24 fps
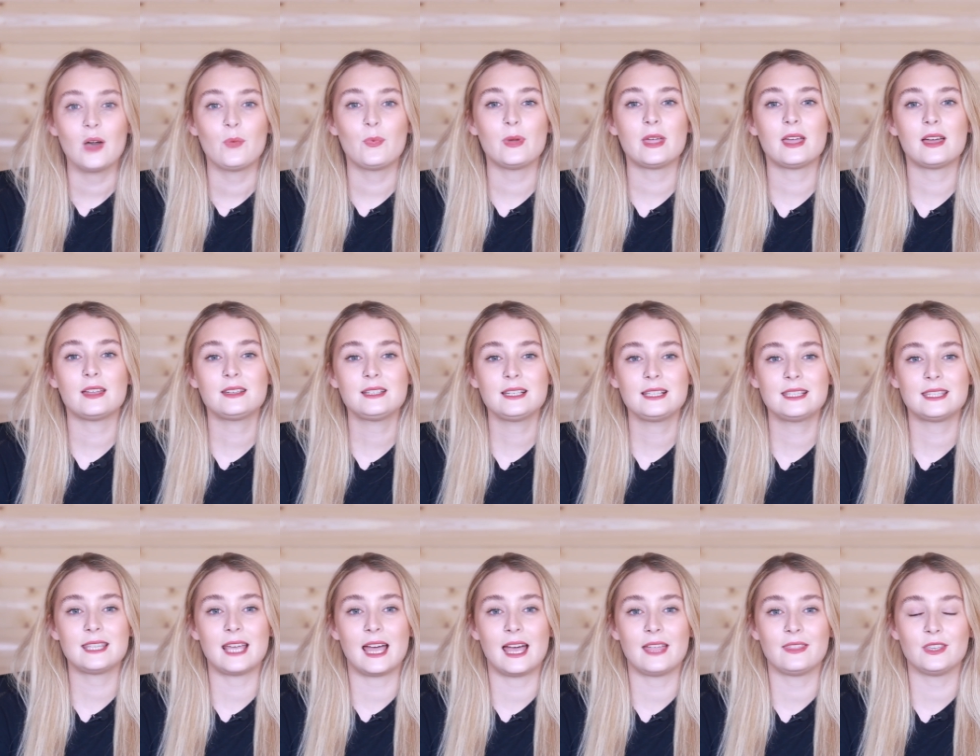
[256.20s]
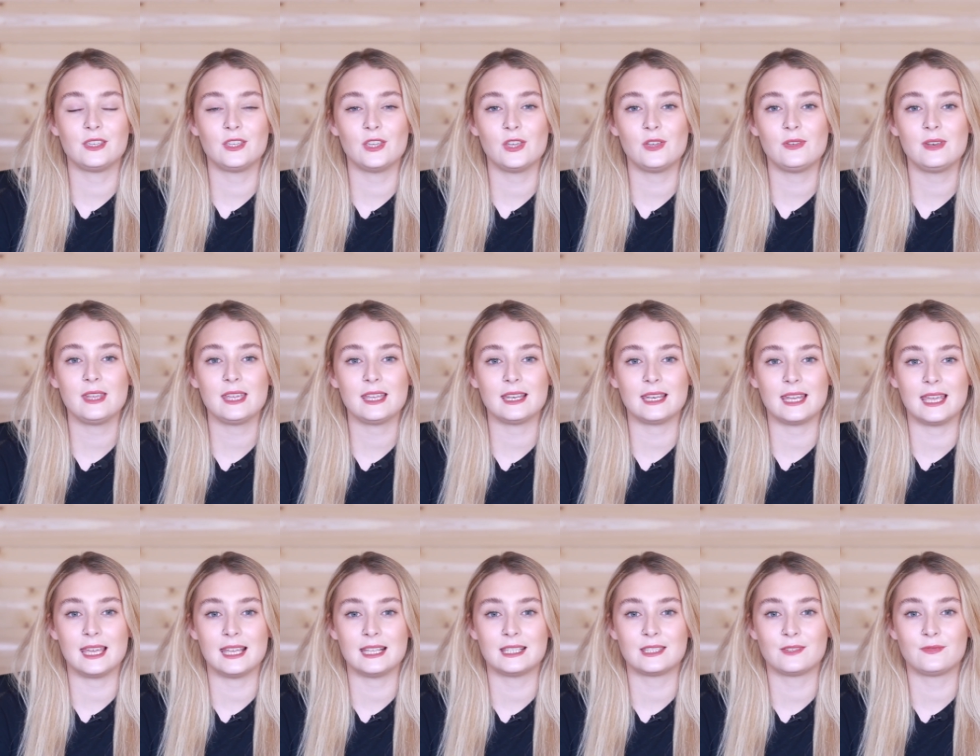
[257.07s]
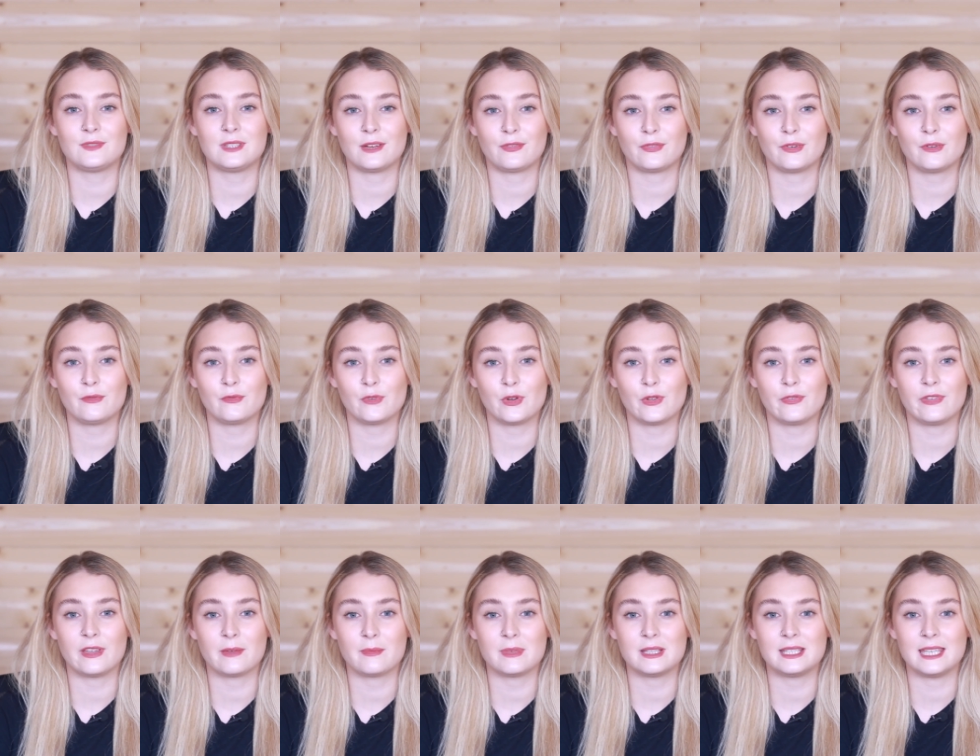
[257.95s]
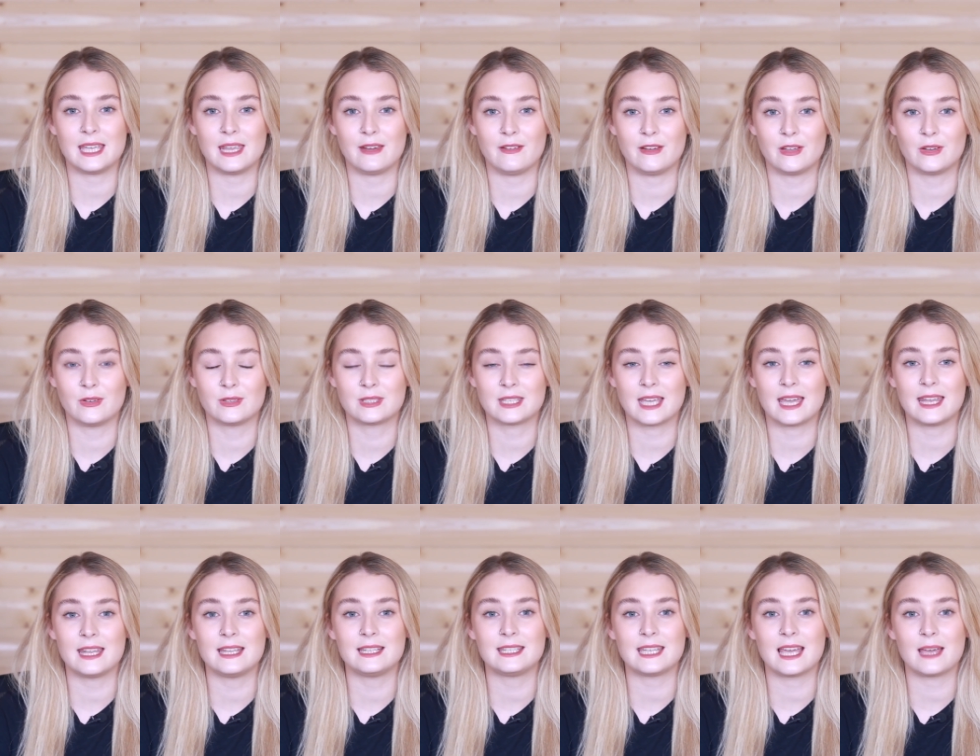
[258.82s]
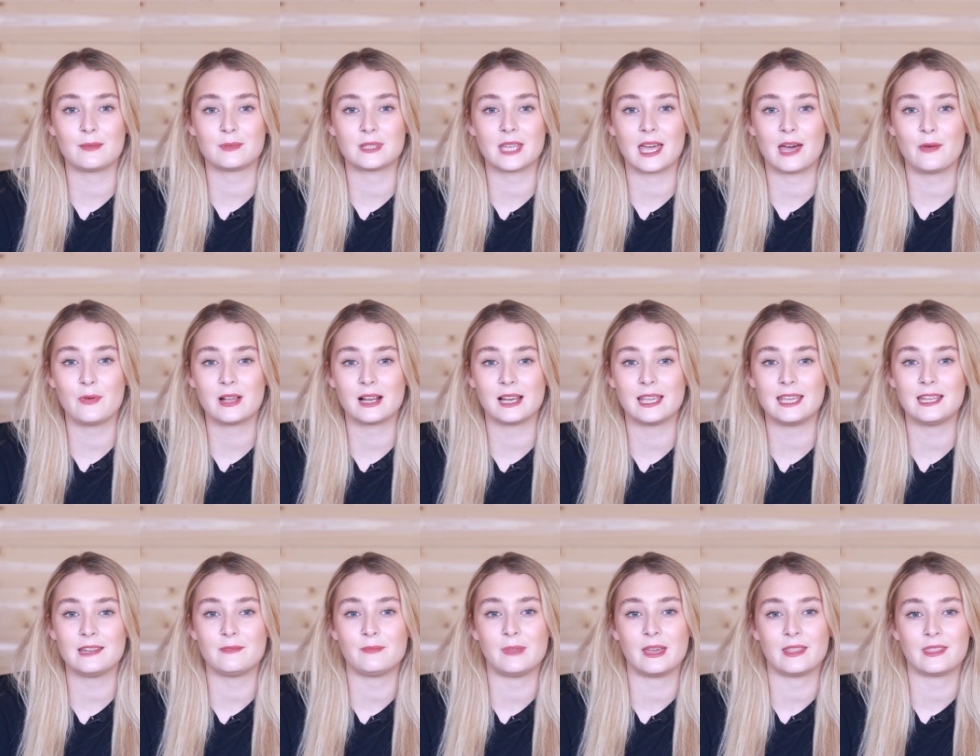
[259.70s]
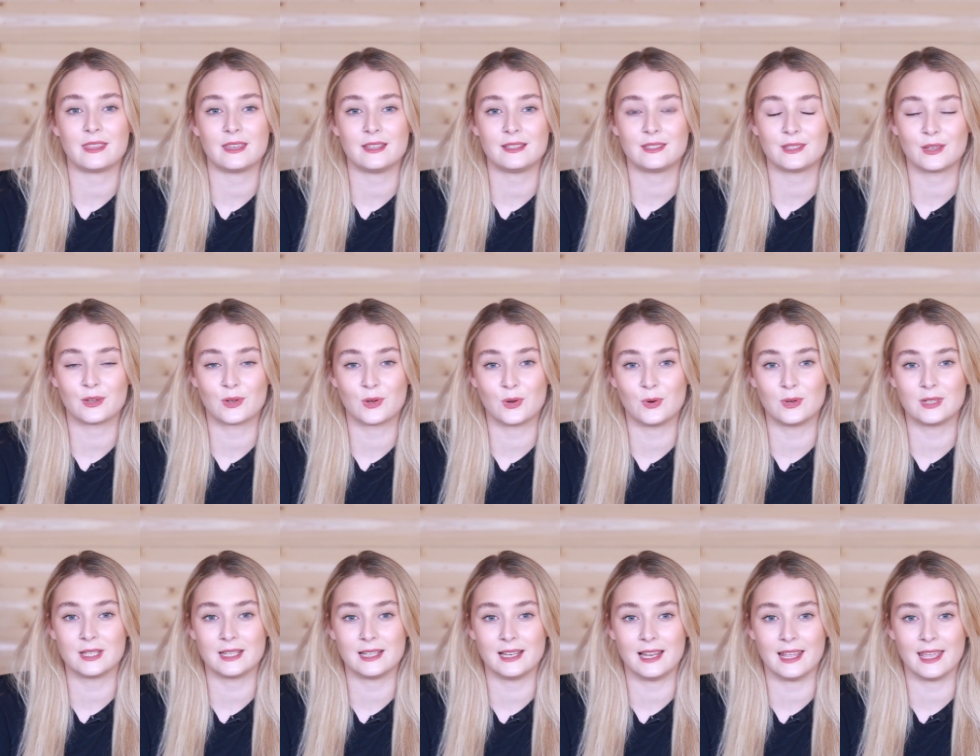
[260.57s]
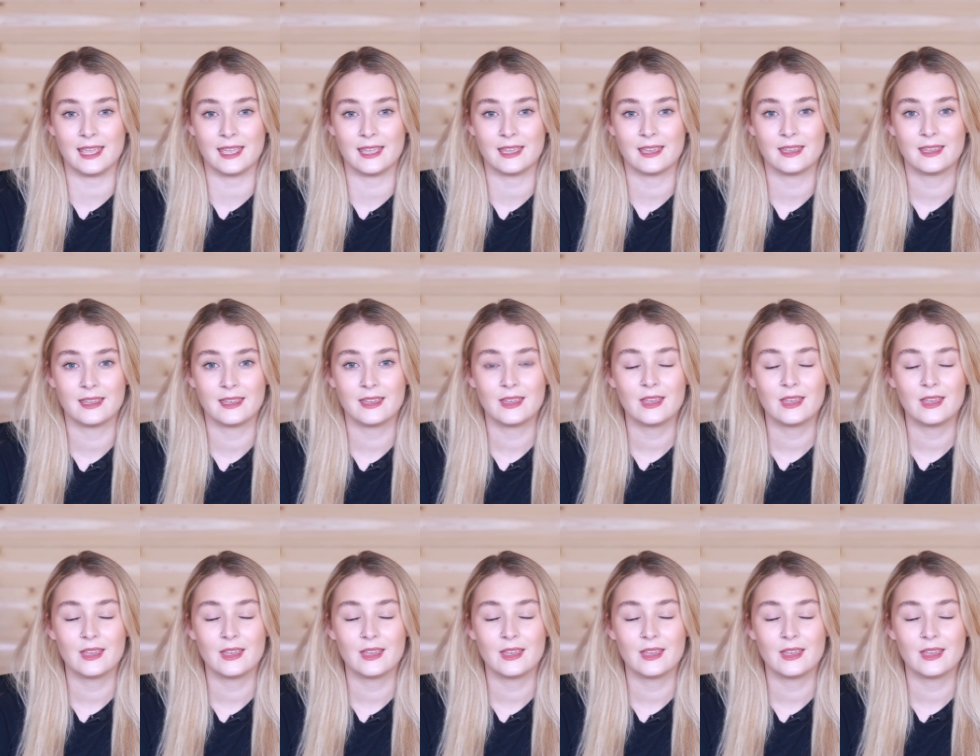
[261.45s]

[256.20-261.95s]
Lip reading: We understand the unique needs of different roofing materials and adapt our cleaning methods accordingly.